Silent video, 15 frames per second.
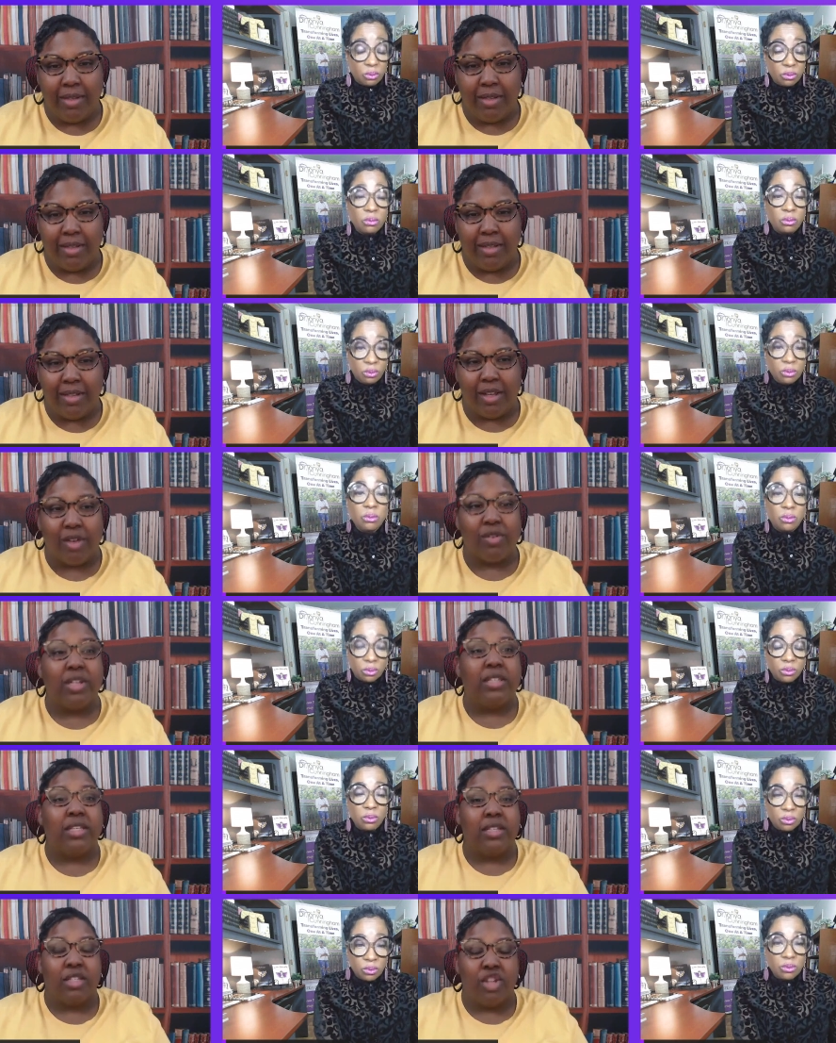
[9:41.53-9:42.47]
Speaker 1: you know,
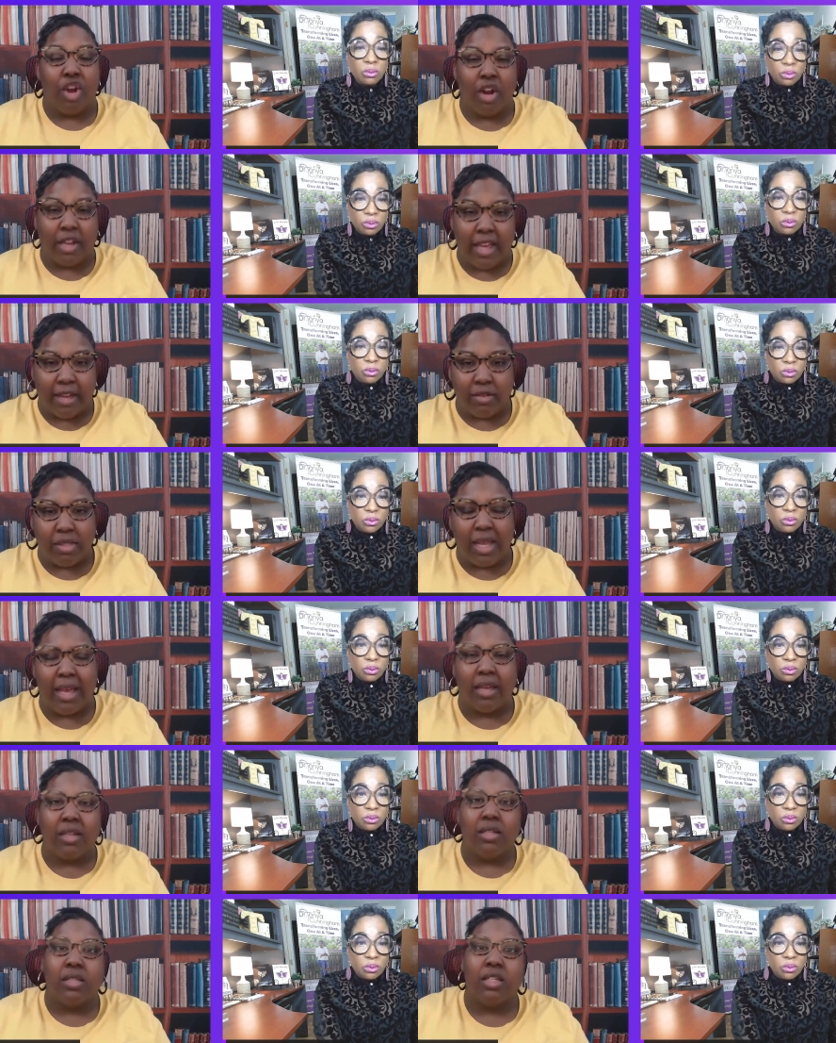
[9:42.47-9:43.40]
because it's dark
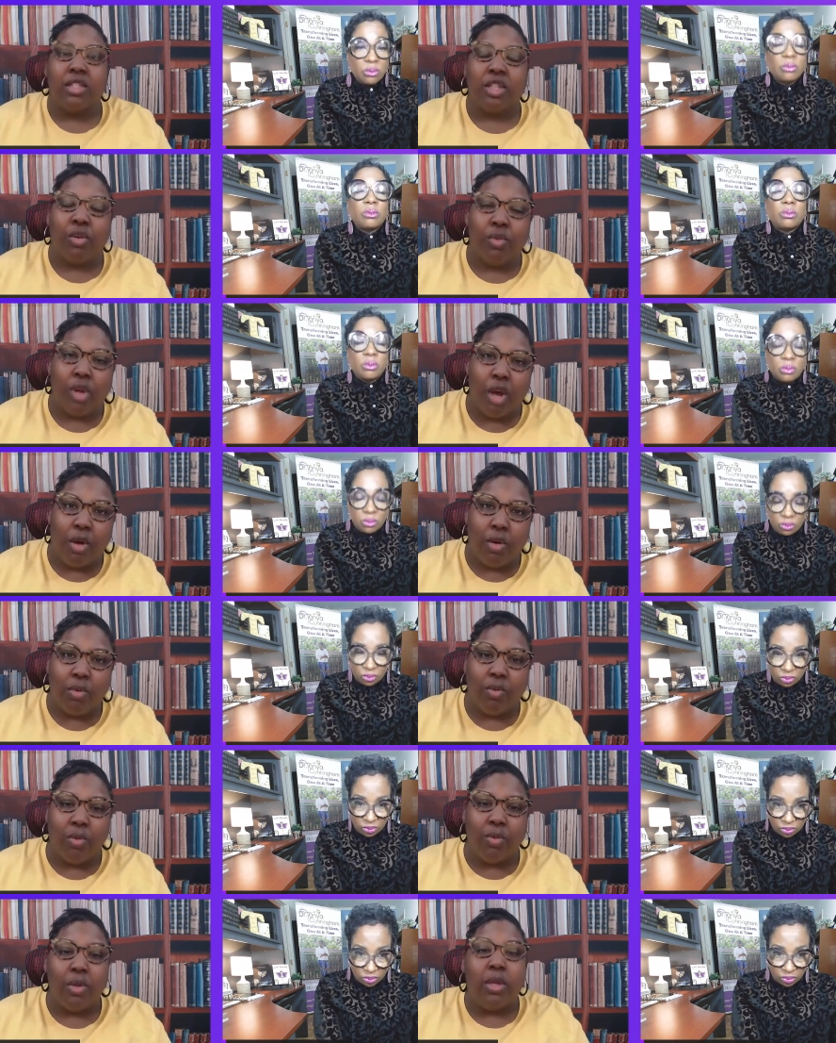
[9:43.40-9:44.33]
outside, because it's so
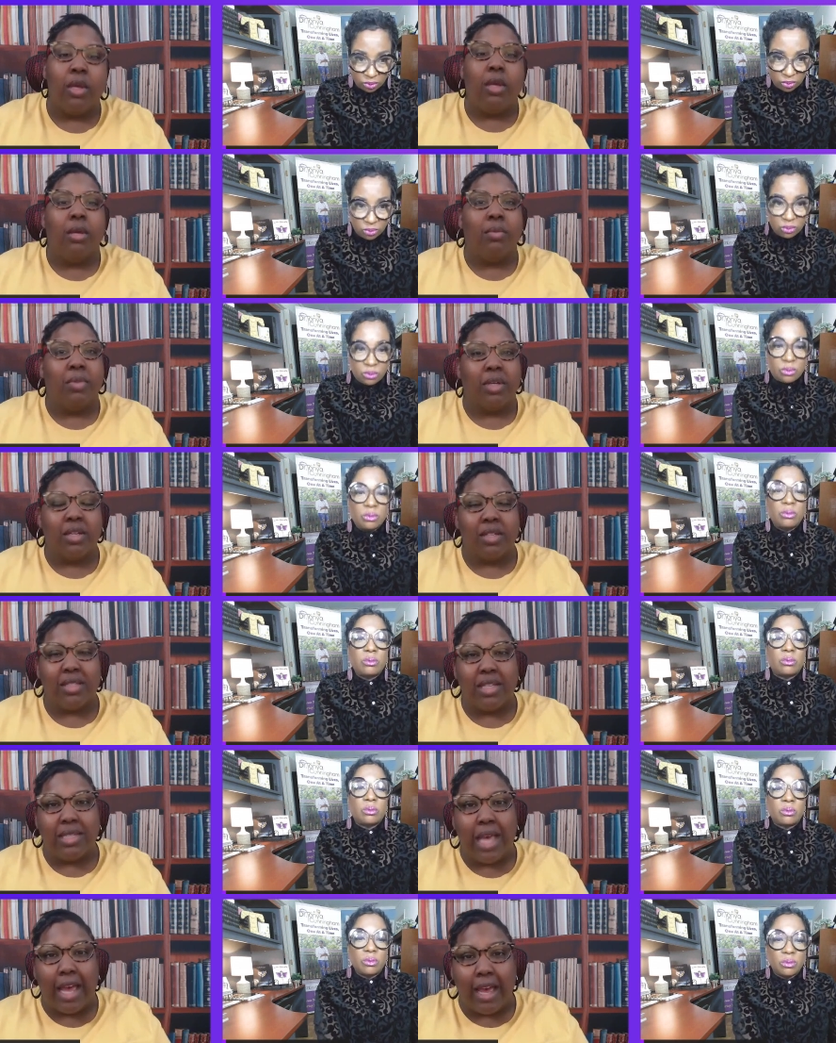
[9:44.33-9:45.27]
cold, because
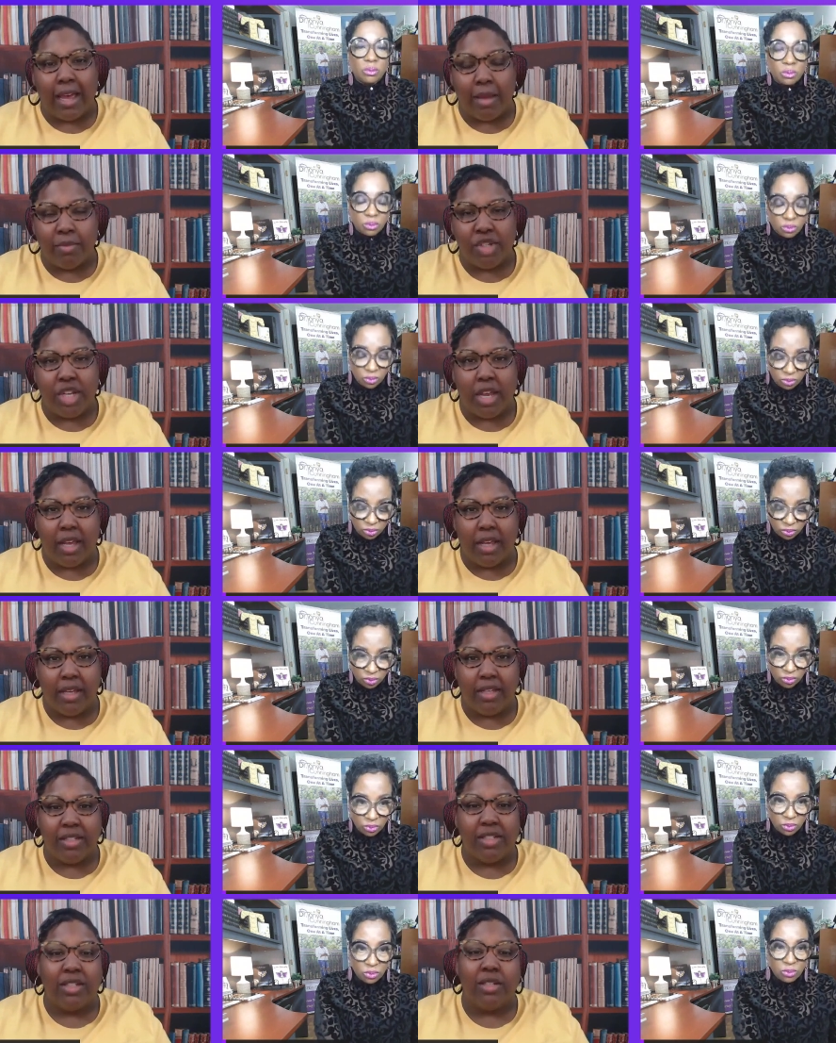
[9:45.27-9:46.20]
mm-hmm. the time
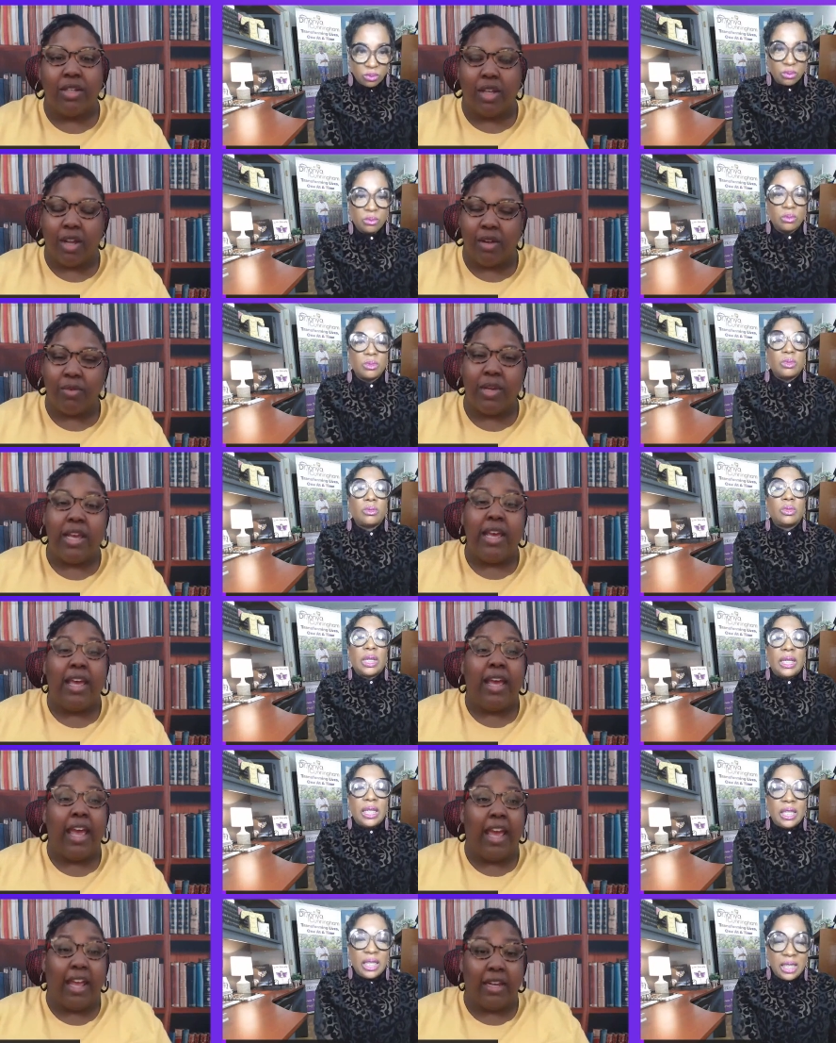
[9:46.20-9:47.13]
change, you know.
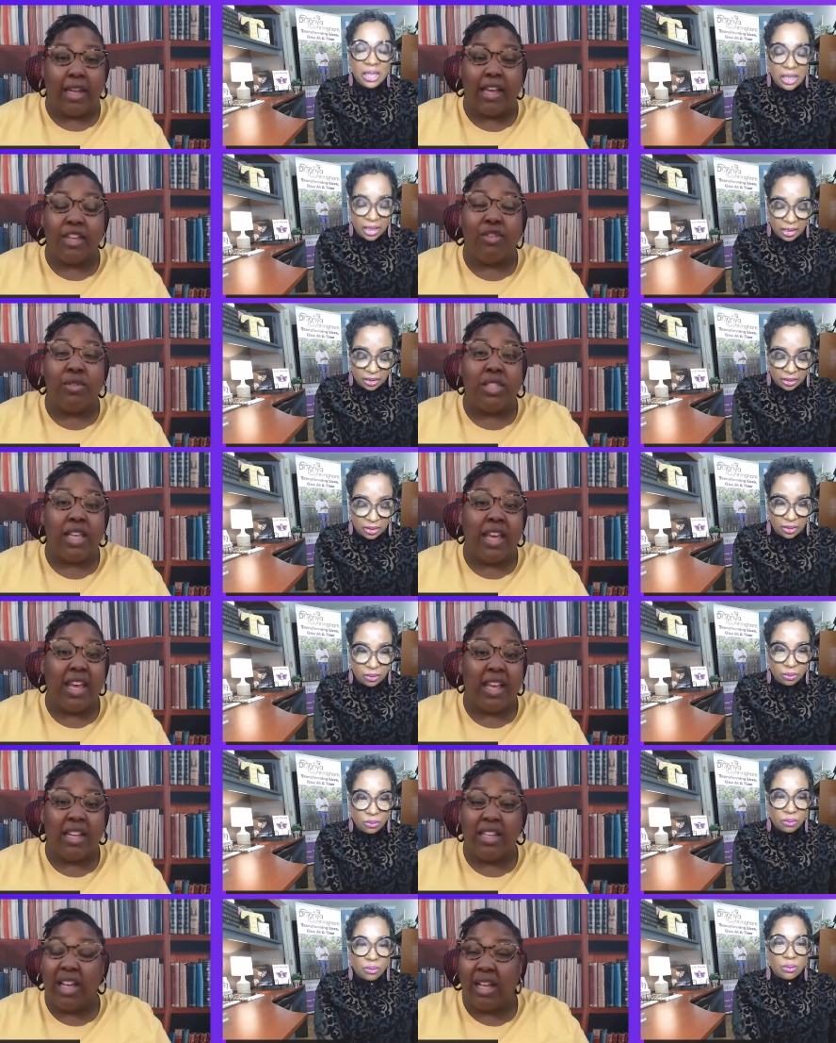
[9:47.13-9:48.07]
And like you
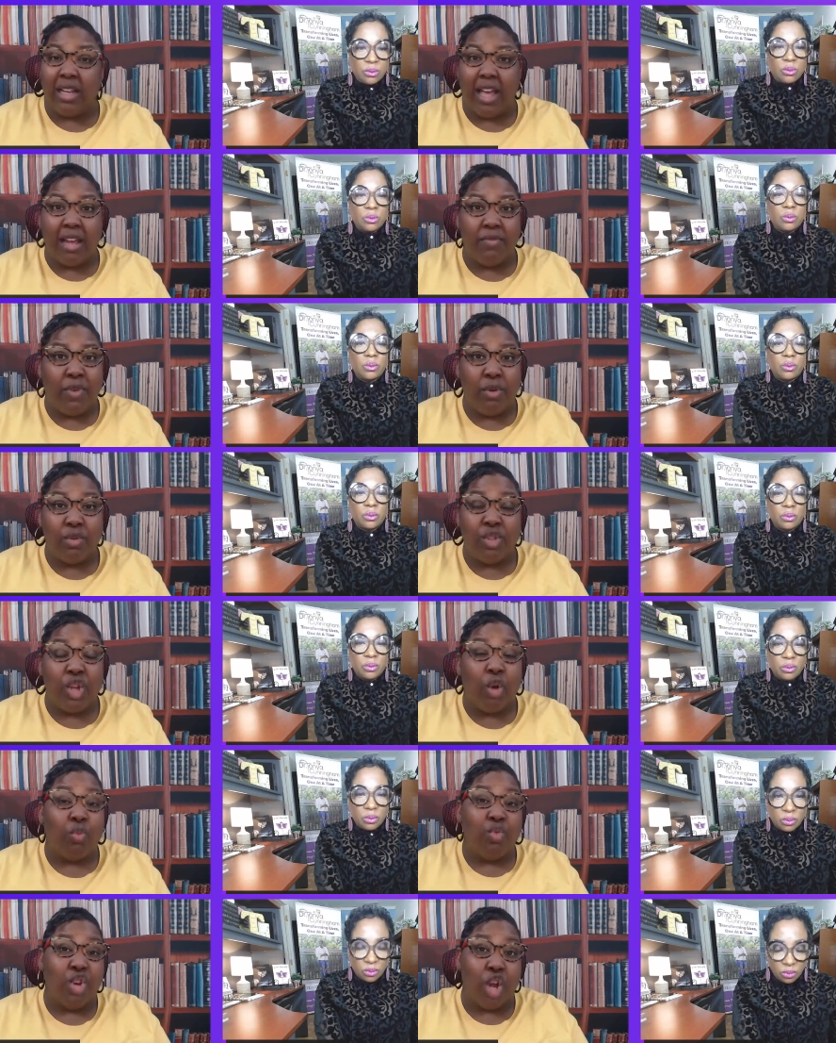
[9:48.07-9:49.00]
said, a lot of folks
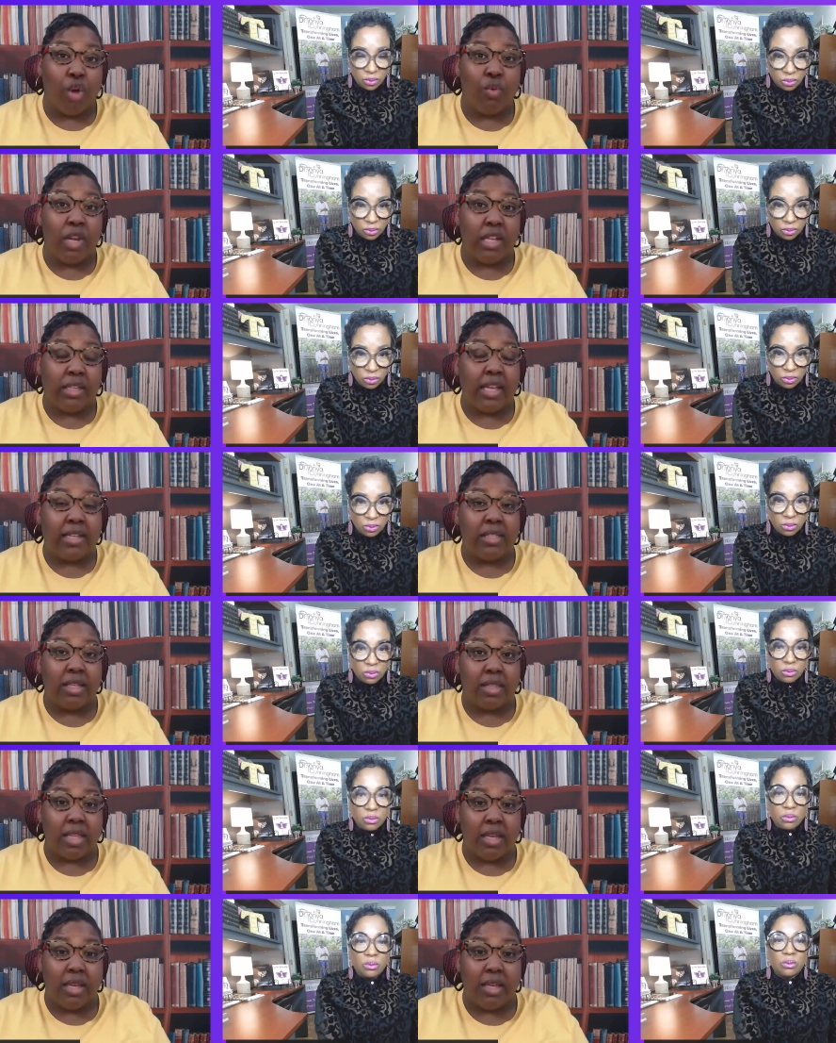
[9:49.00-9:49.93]
don't know that that's a
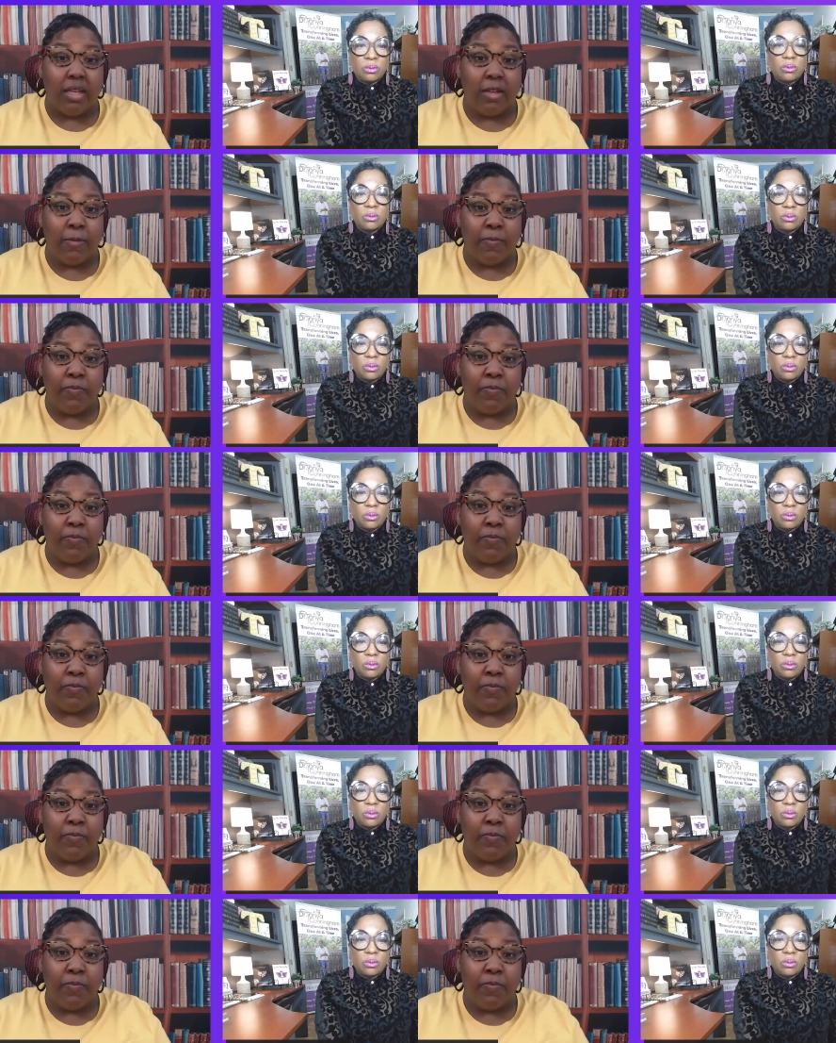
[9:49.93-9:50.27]
thing.